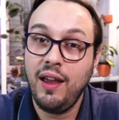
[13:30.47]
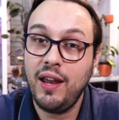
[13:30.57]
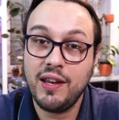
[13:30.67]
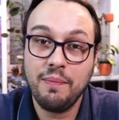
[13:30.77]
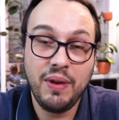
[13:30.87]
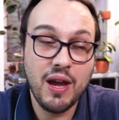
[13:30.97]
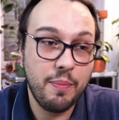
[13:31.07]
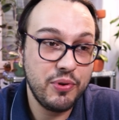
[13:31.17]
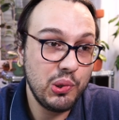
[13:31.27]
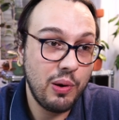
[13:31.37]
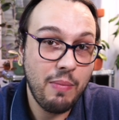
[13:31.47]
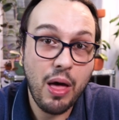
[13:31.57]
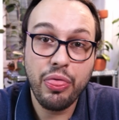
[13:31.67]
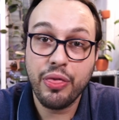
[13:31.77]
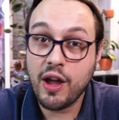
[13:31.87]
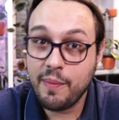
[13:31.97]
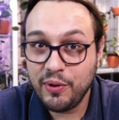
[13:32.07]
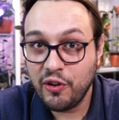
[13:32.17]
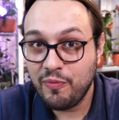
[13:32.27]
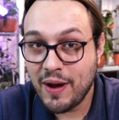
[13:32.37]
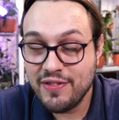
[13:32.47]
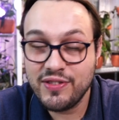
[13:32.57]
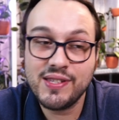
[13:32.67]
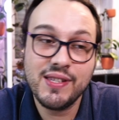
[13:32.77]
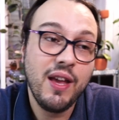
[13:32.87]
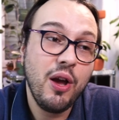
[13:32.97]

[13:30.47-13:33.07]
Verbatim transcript: it can be up to a month, couple of months,